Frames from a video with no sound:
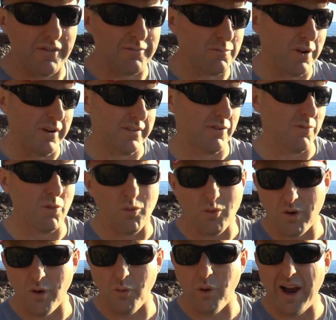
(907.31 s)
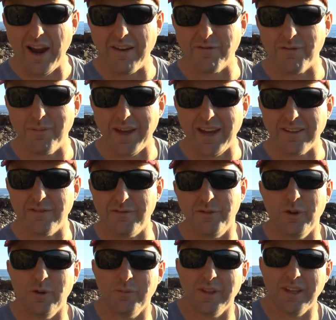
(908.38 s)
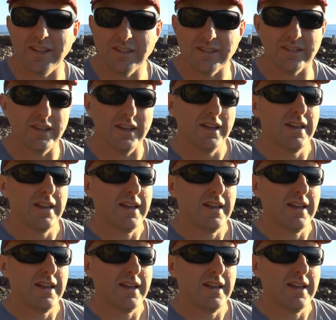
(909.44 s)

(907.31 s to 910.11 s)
I've moved away from that to film this.